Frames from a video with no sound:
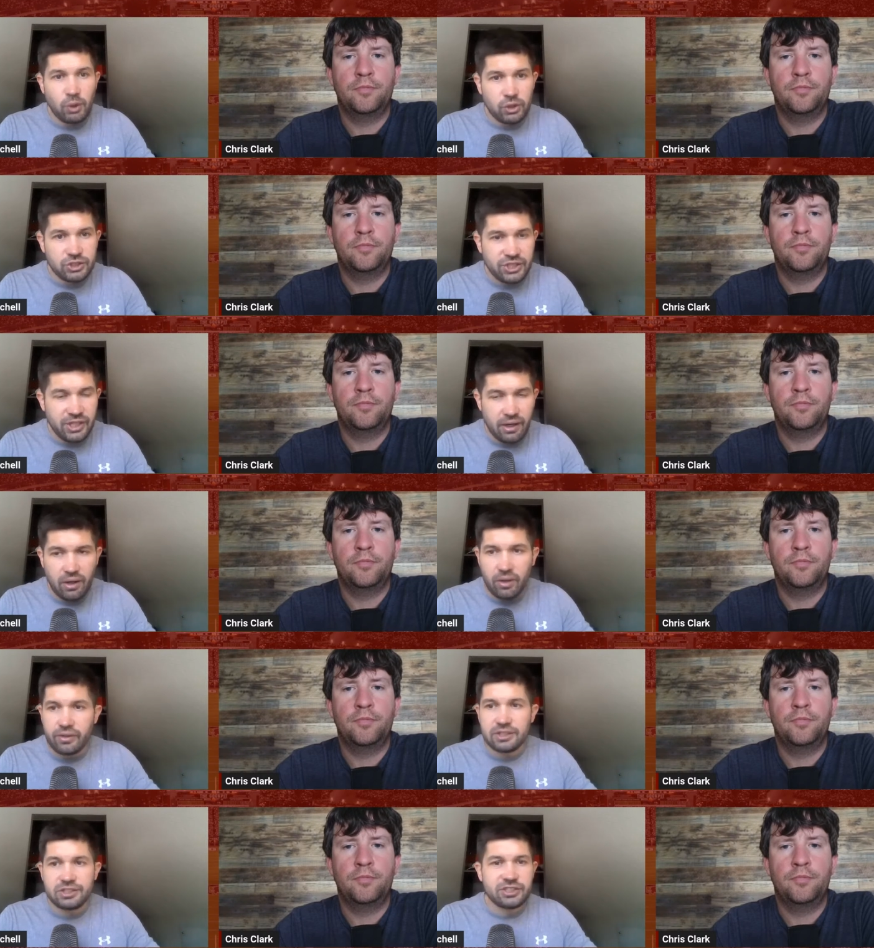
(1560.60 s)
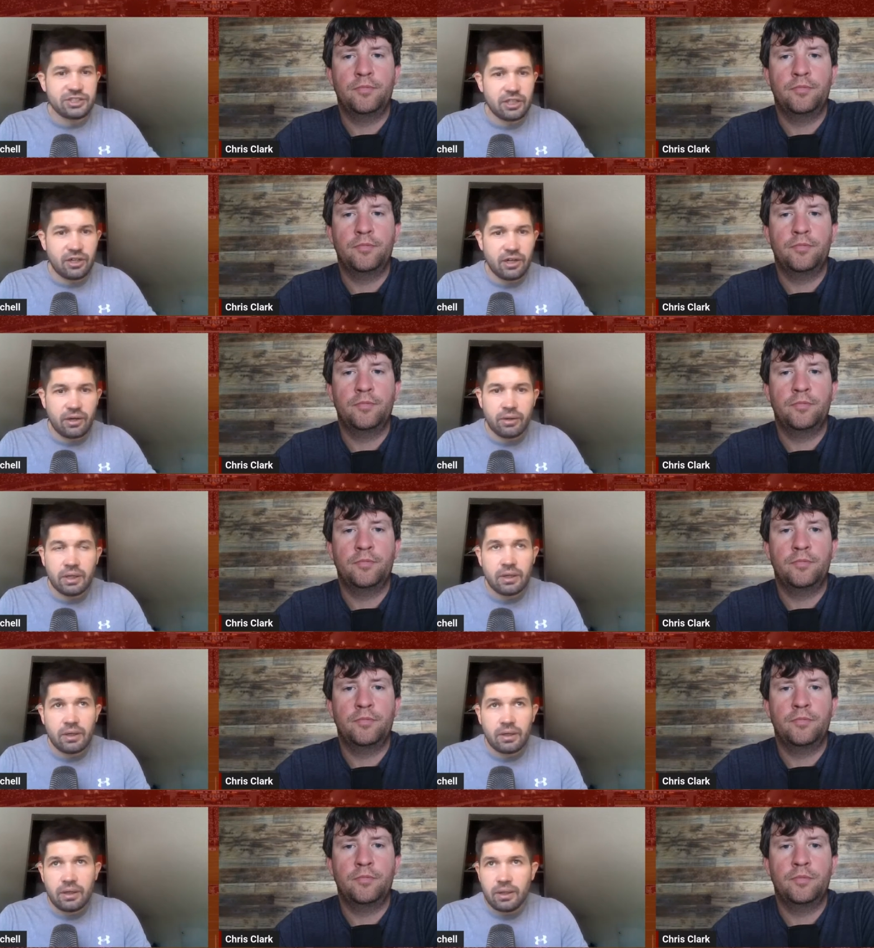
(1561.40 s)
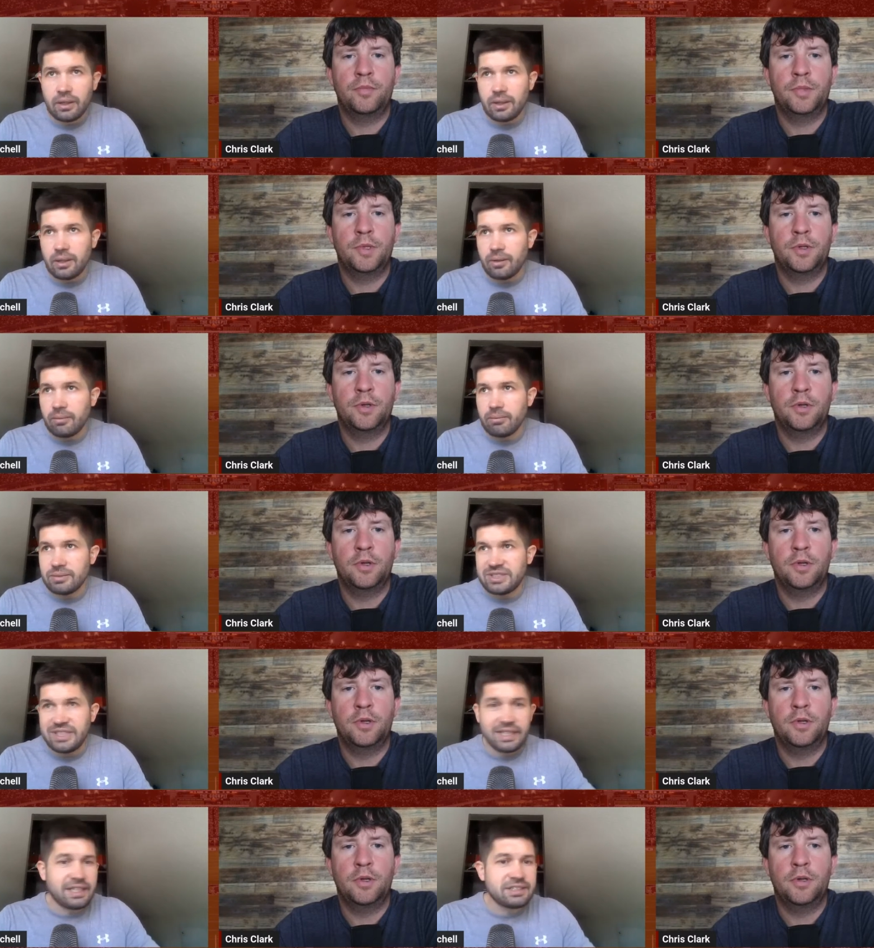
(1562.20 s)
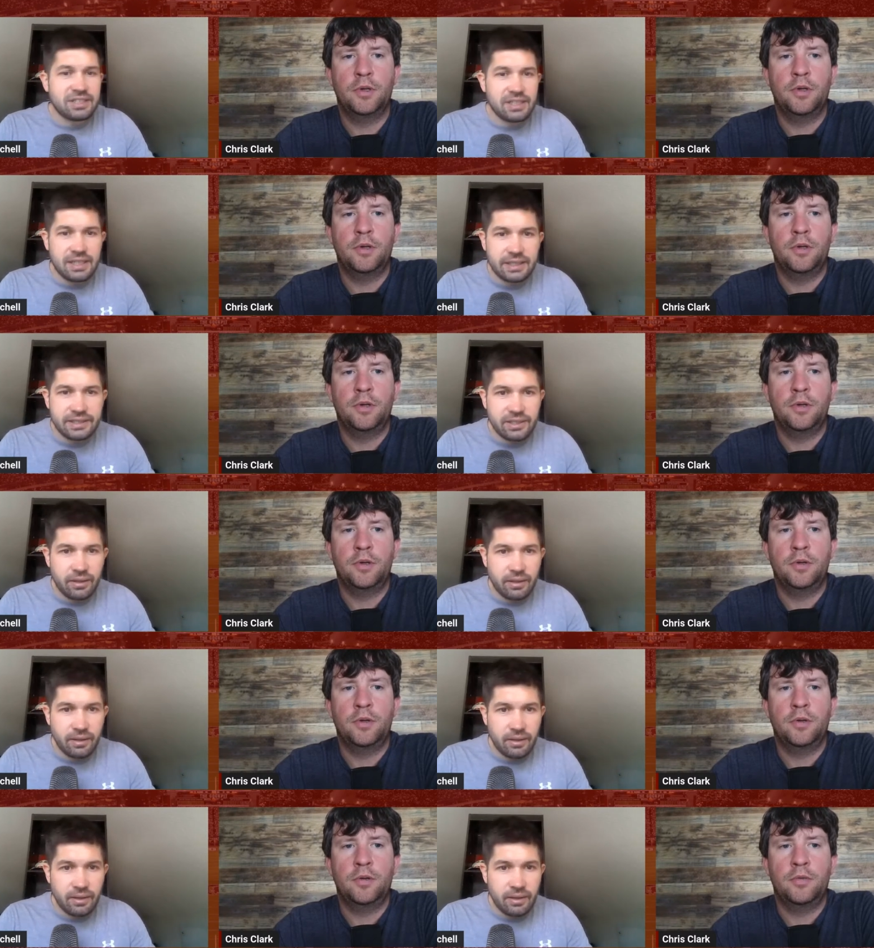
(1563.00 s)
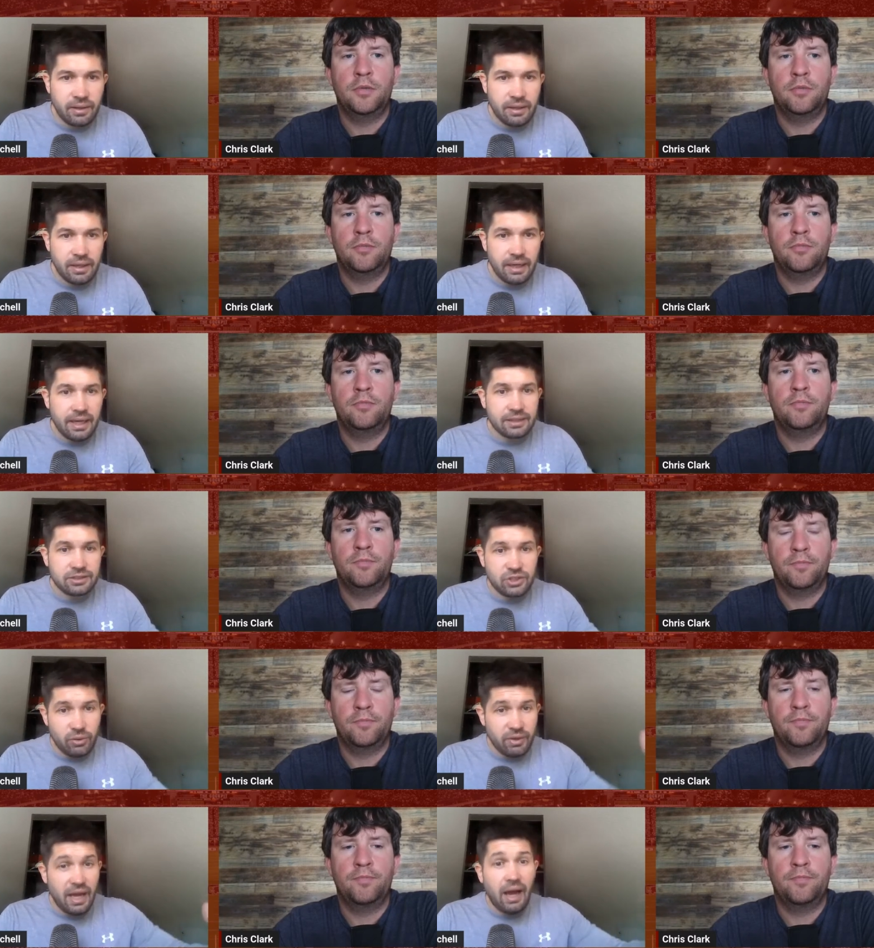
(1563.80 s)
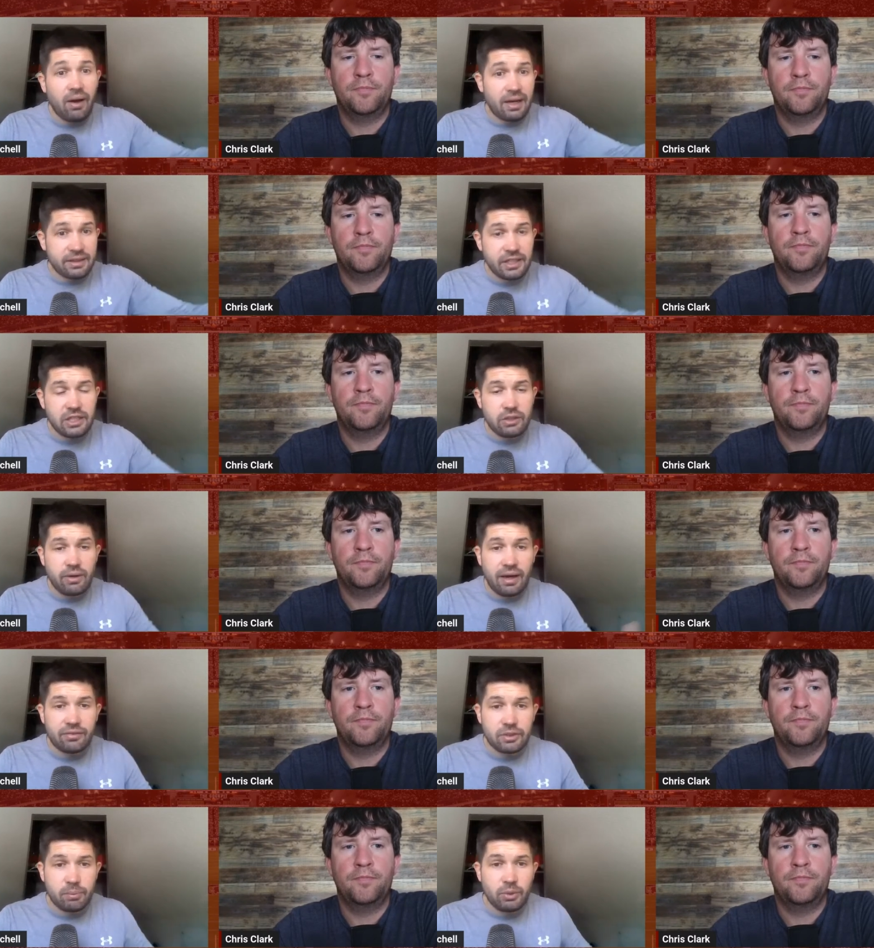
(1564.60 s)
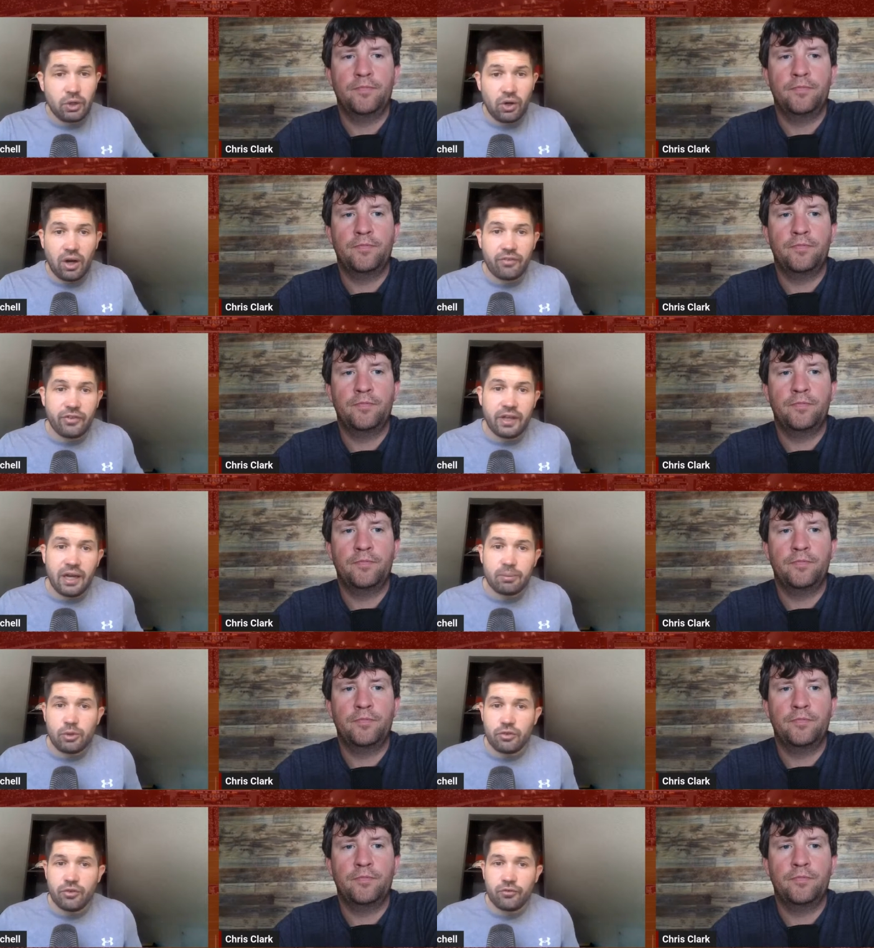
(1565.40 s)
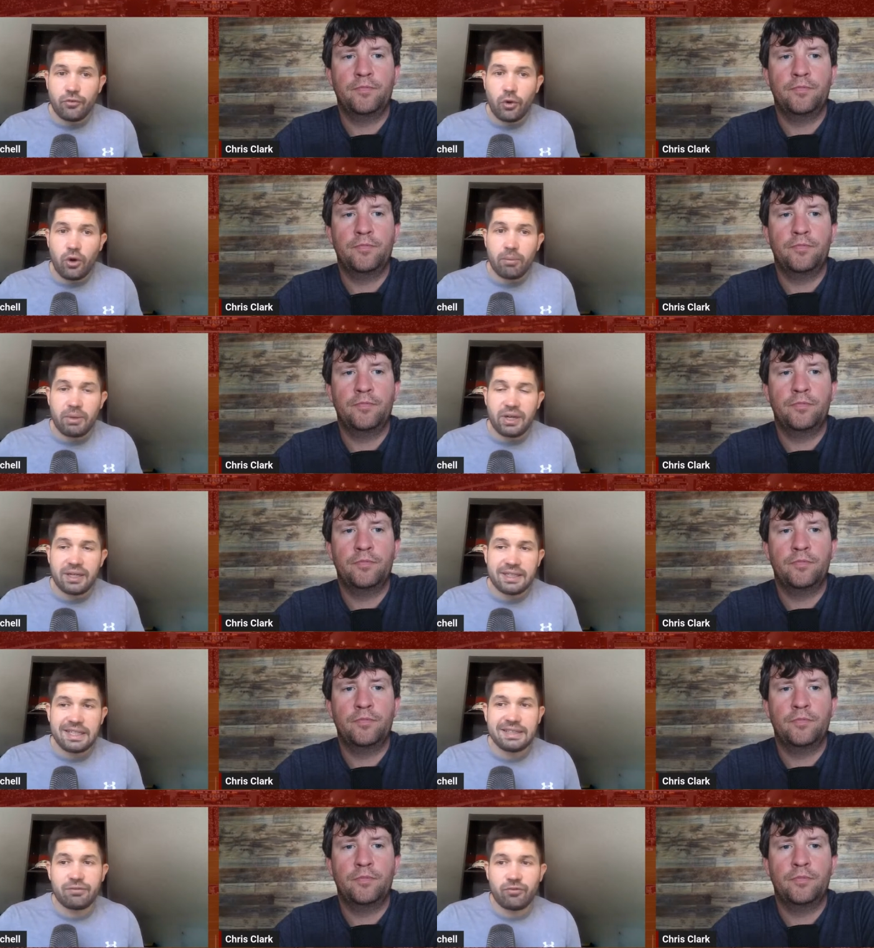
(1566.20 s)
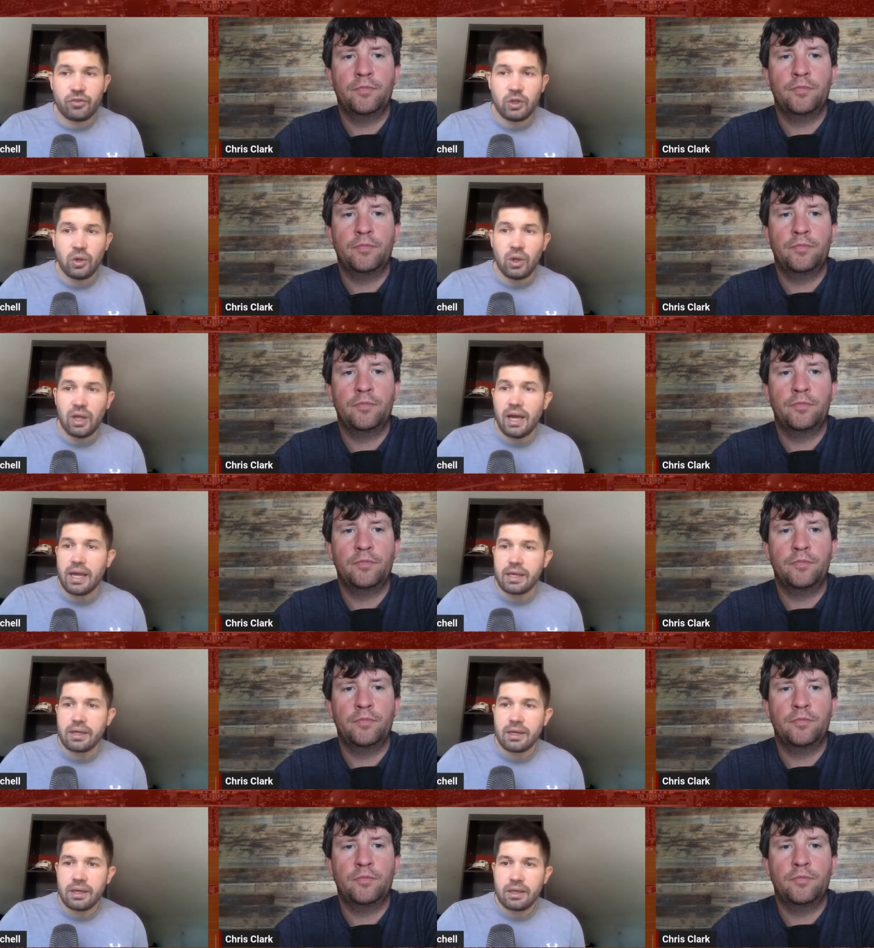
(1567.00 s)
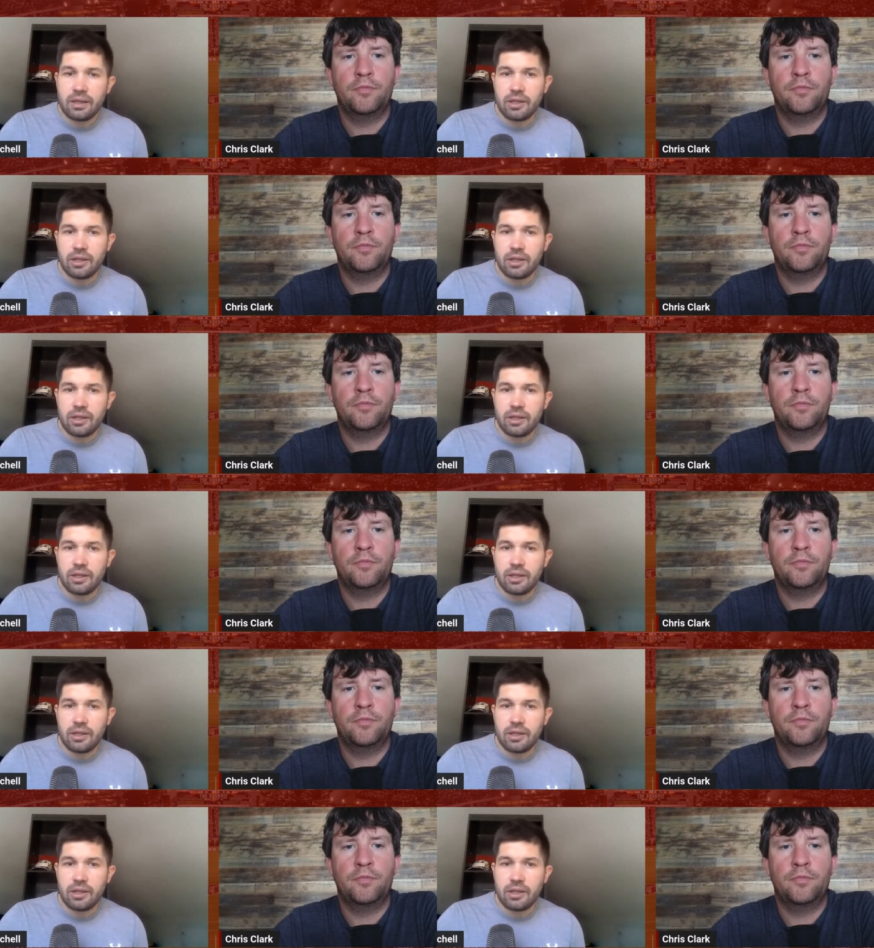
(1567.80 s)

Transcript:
Speaker 1: is the personnel. This is their um, tendencies. And so now I think you have to build off of that moving forward. But it did feel like